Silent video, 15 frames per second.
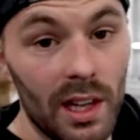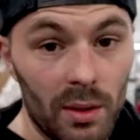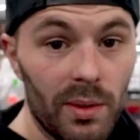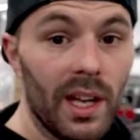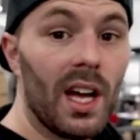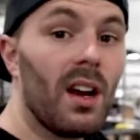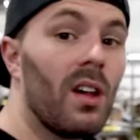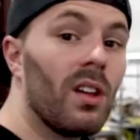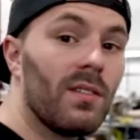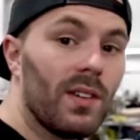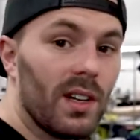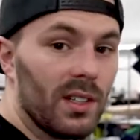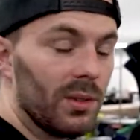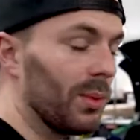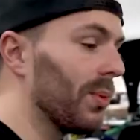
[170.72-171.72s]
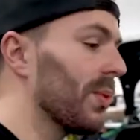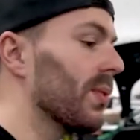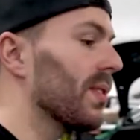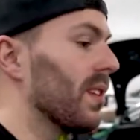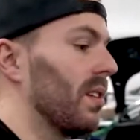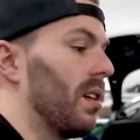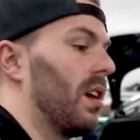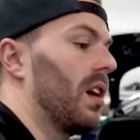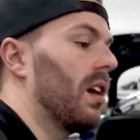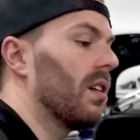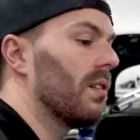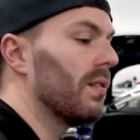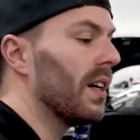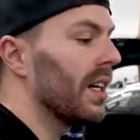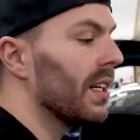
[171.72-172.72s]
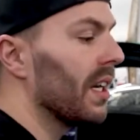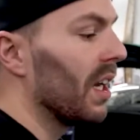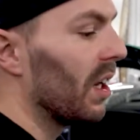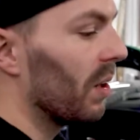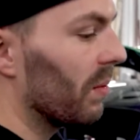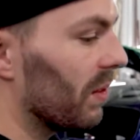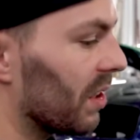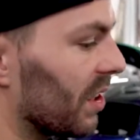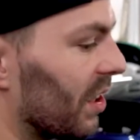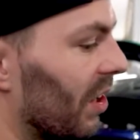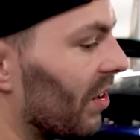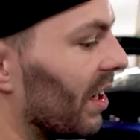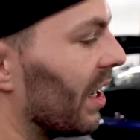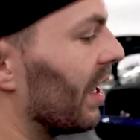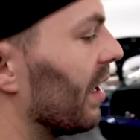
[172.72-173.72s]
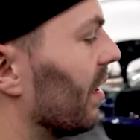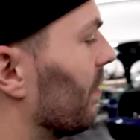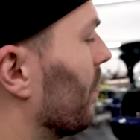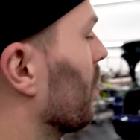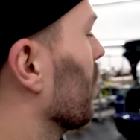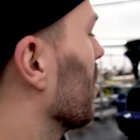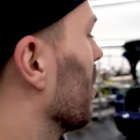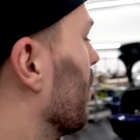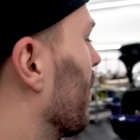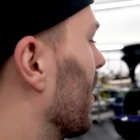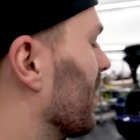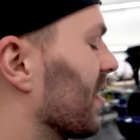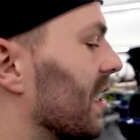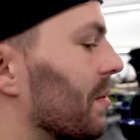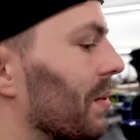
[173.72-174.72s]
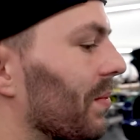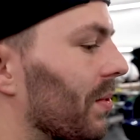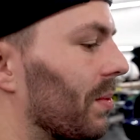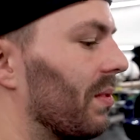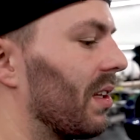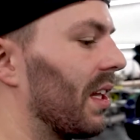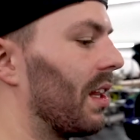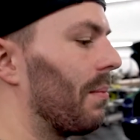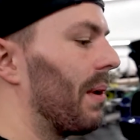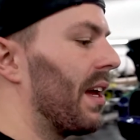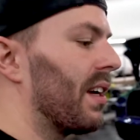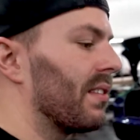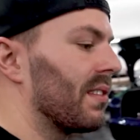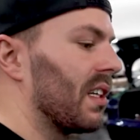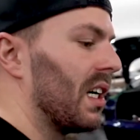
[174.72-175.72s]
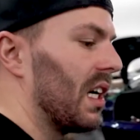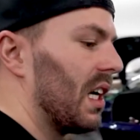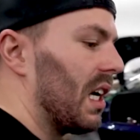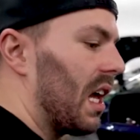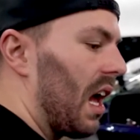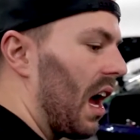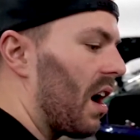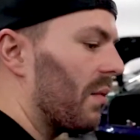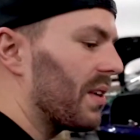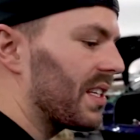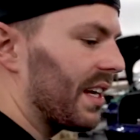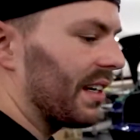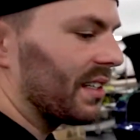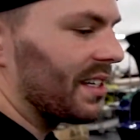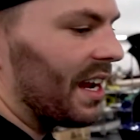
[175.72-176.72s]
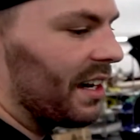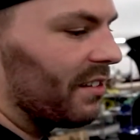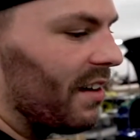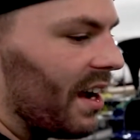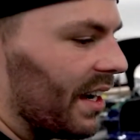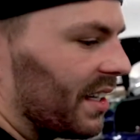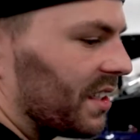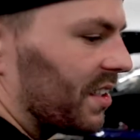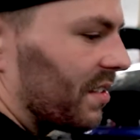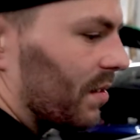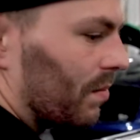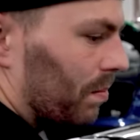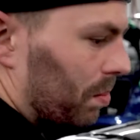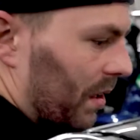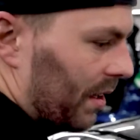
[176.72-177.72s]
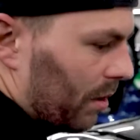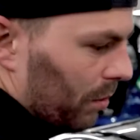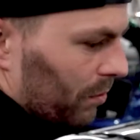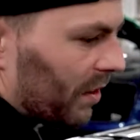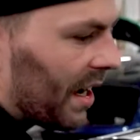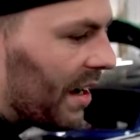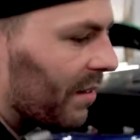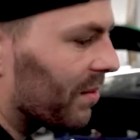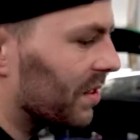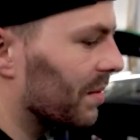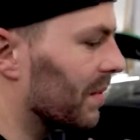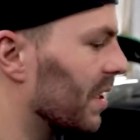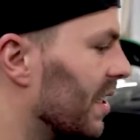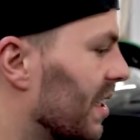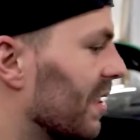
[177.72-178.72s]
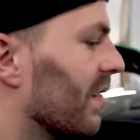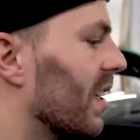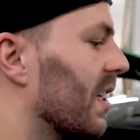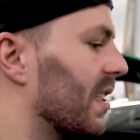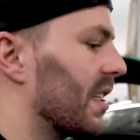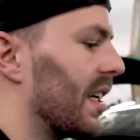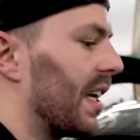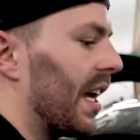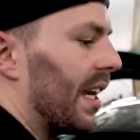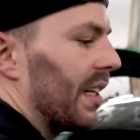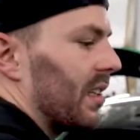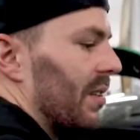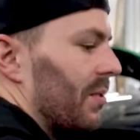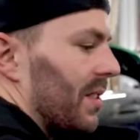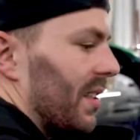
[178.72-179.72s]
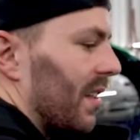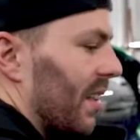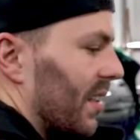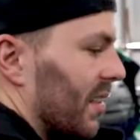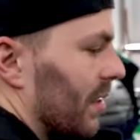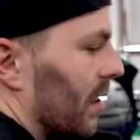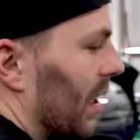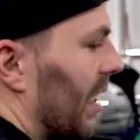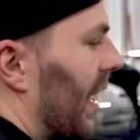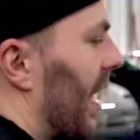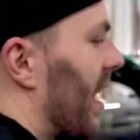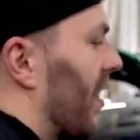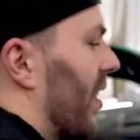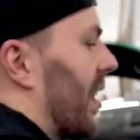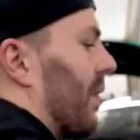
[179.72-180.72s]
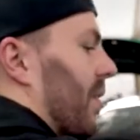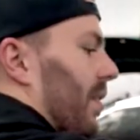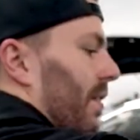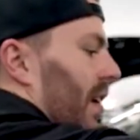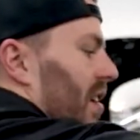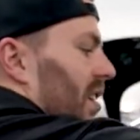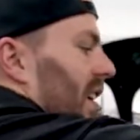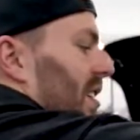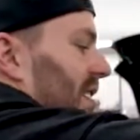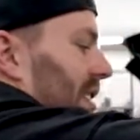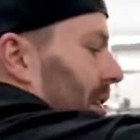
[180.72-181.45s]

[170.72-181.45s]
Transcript: that we got all of our tools ready, we're gonna go ahead from one of the final steps before we lay the panel. We take a tack rag. It's just a plain old rag with some adhesive on it to get any loose dust, lint, anything that would have fallen onto